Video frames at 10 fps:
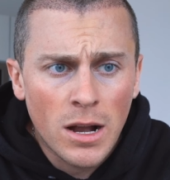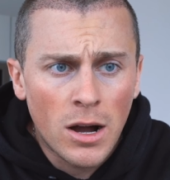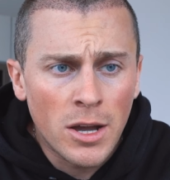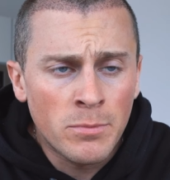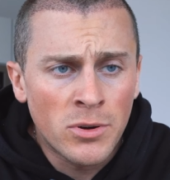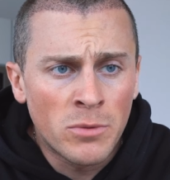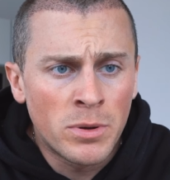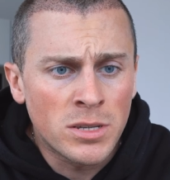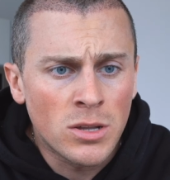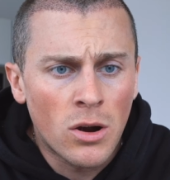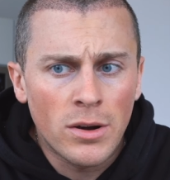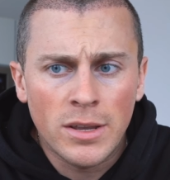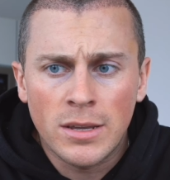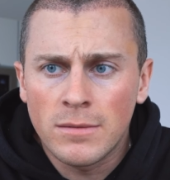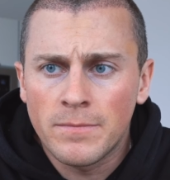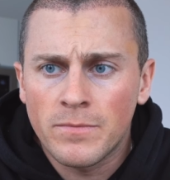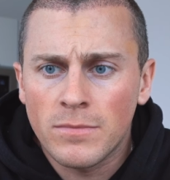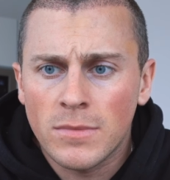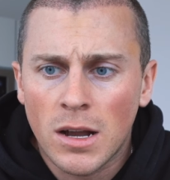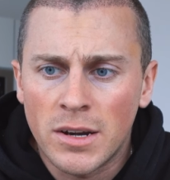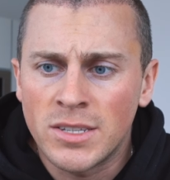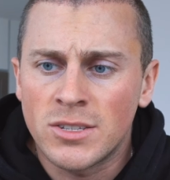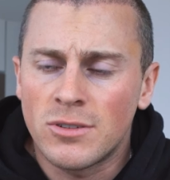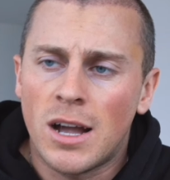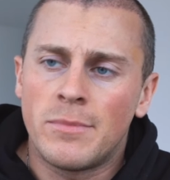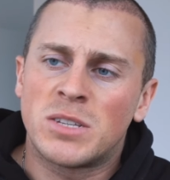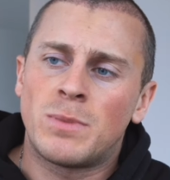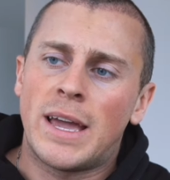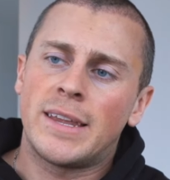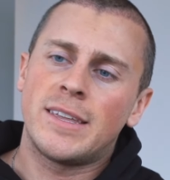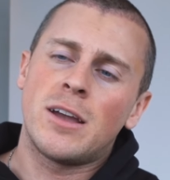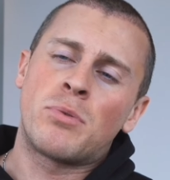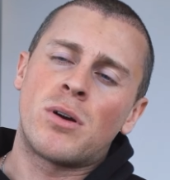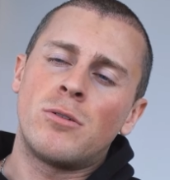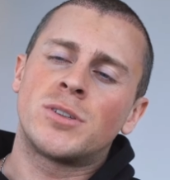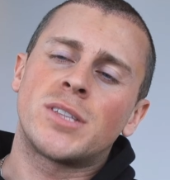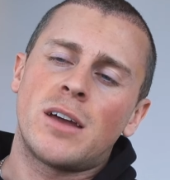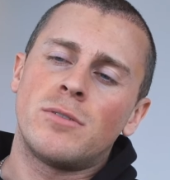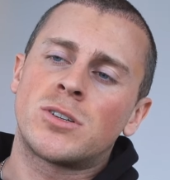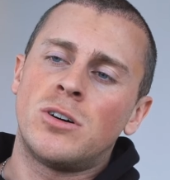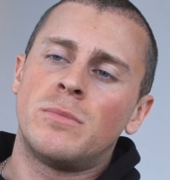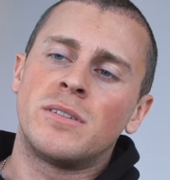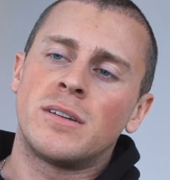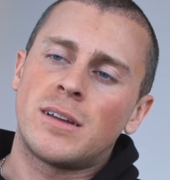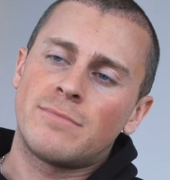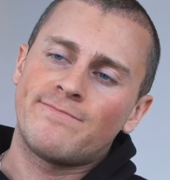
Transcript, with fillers: I put up a story on Instagram explaining the approach that I was coming